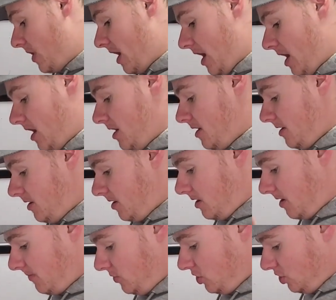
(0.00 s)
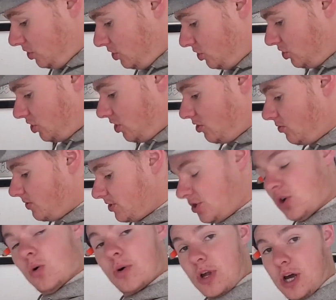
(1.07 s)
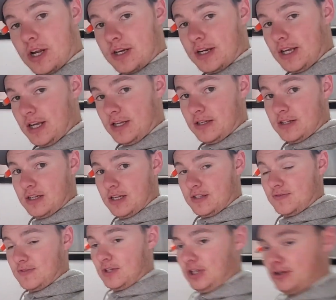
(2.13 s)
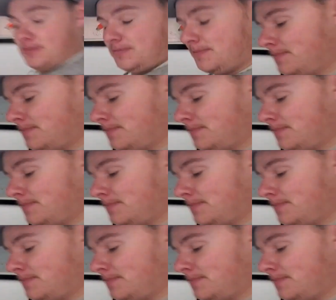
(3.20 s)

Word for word: yeah, let me show you what's going on today in today's video.